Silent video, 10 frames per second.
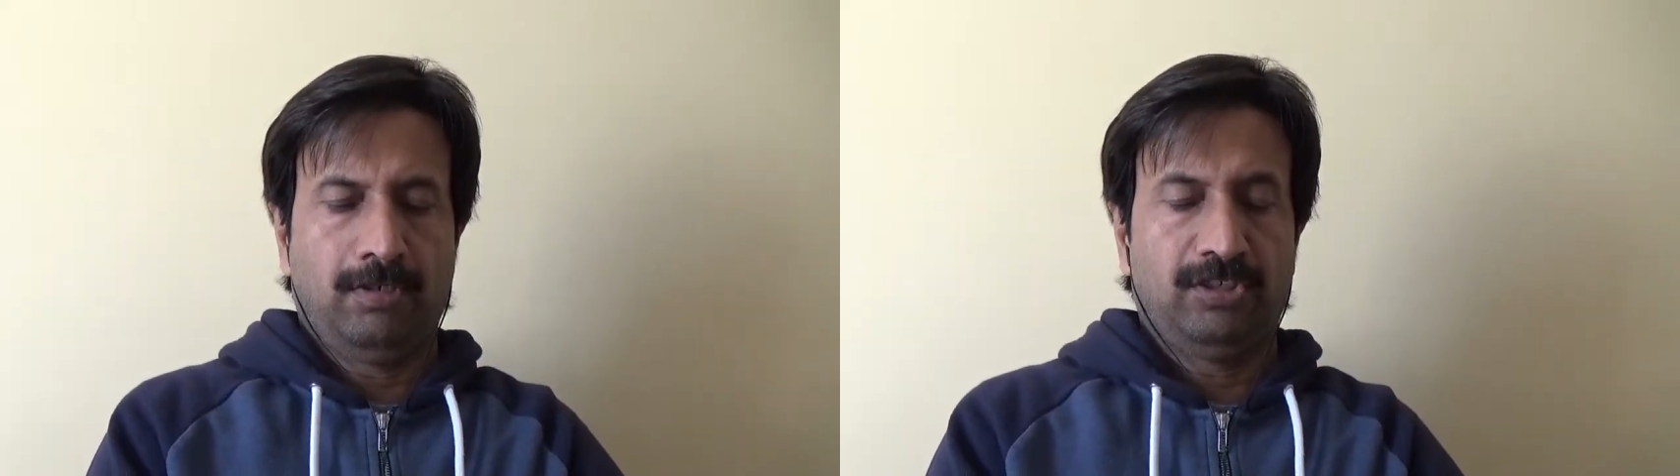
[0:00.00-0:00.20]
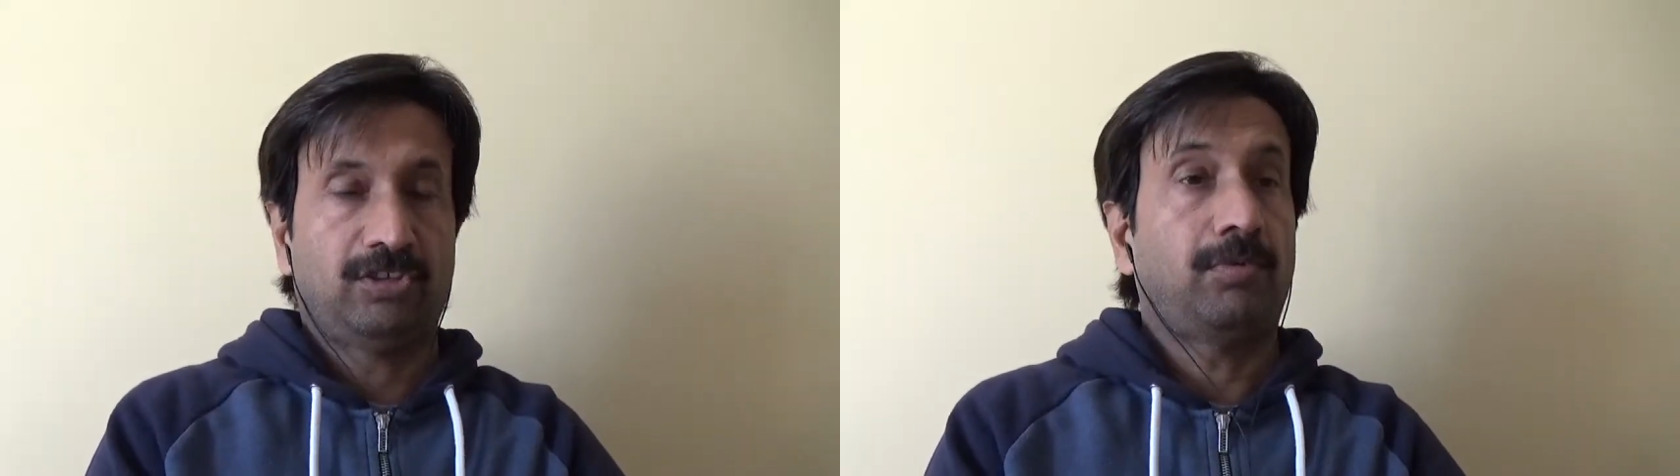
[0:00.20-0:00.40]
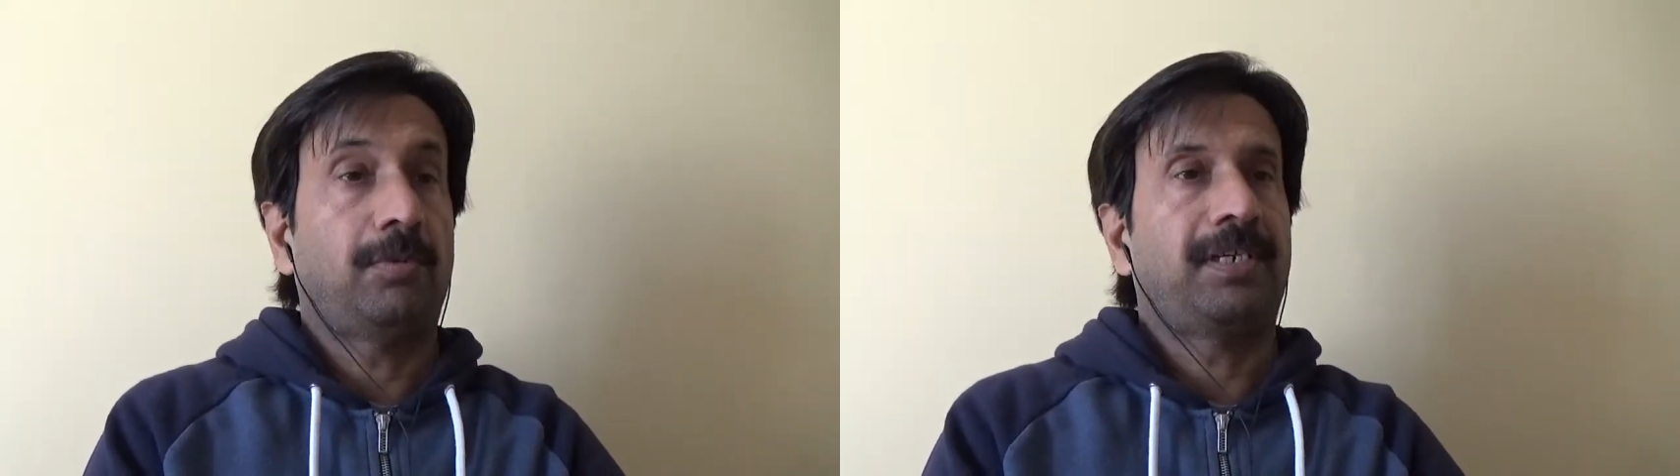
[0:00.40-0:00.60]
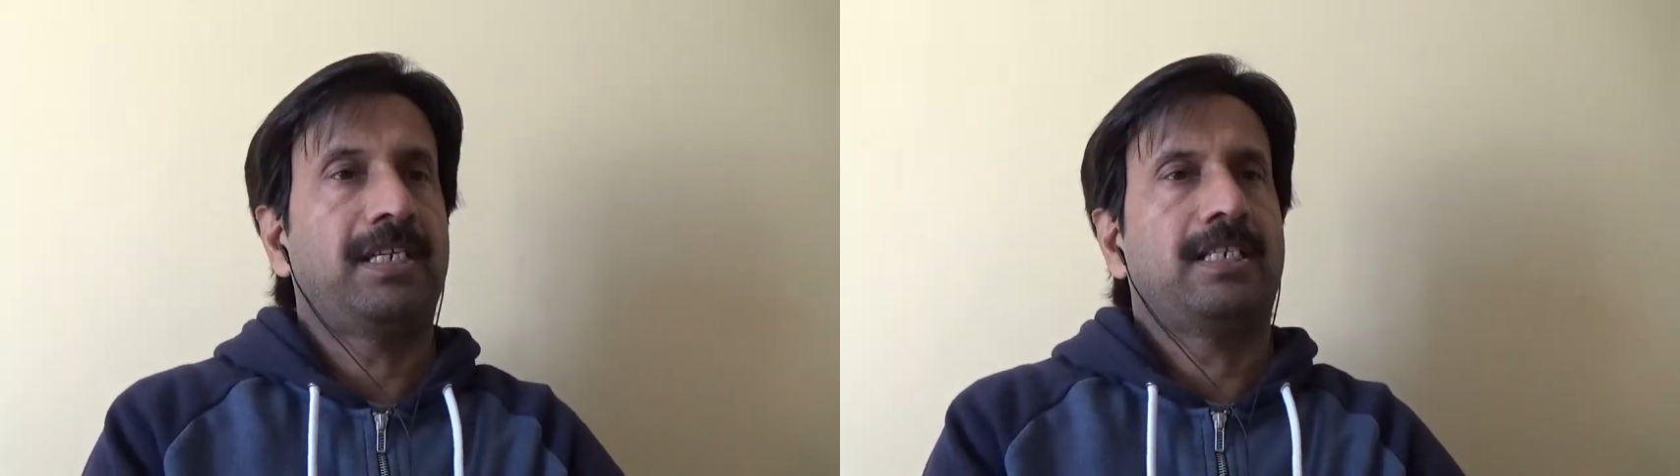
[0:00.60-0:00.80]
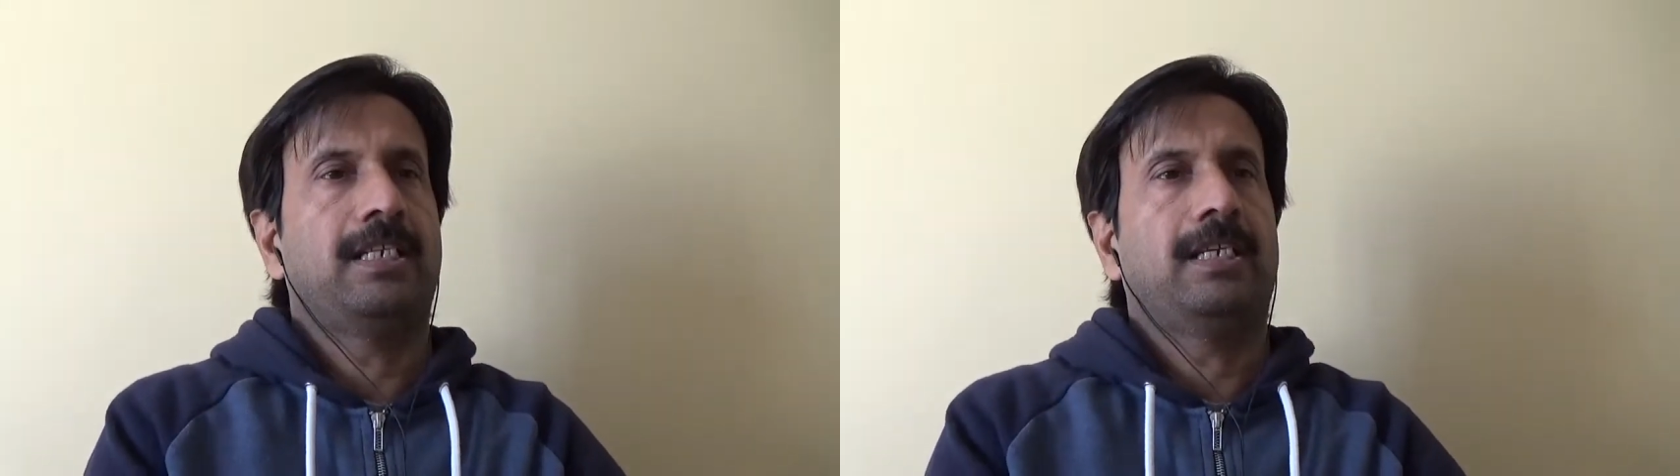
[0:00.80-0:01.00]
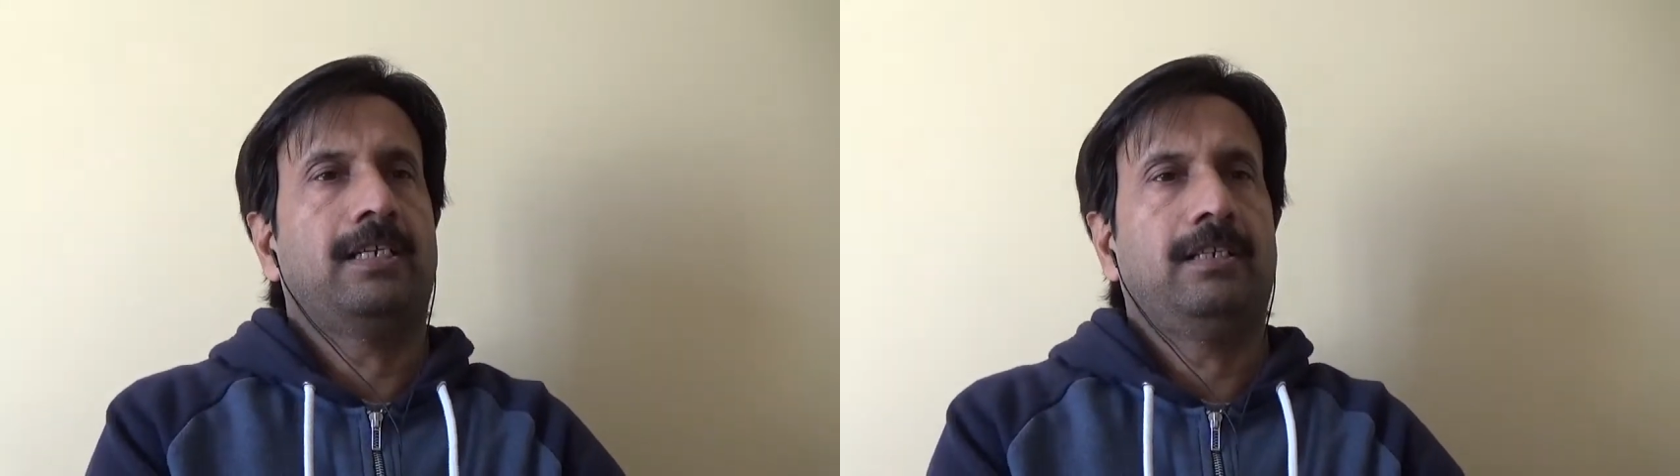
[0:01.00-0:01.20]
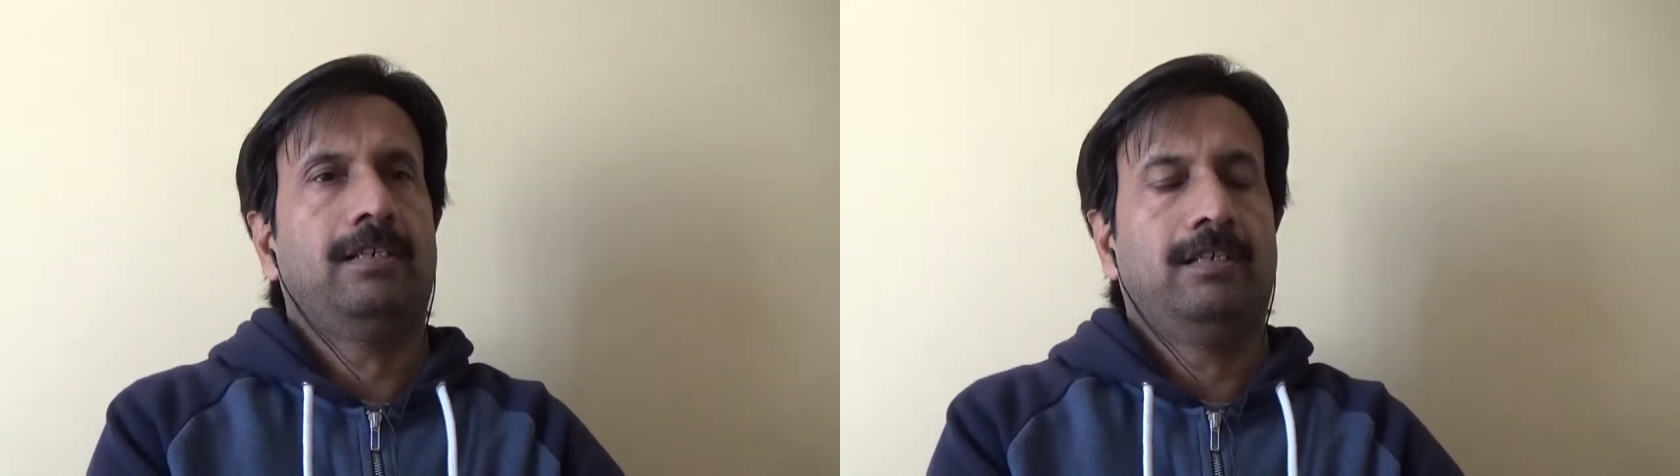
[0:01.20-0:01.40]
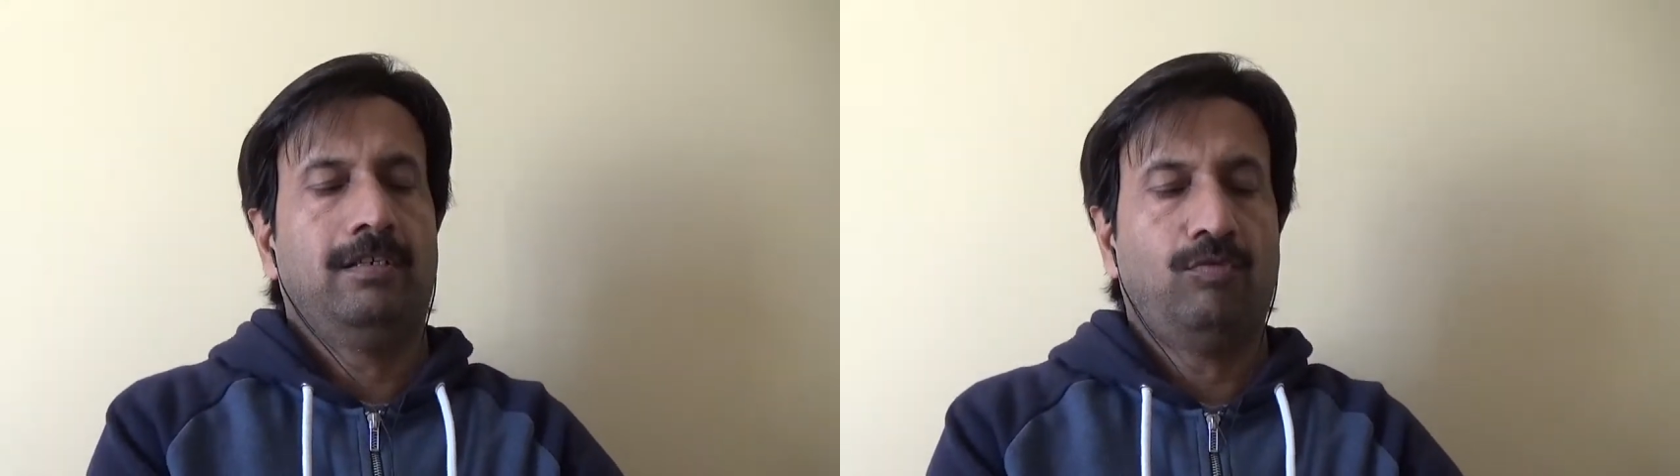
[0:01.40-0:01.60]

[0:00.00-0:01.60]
but the subtopic is like uh,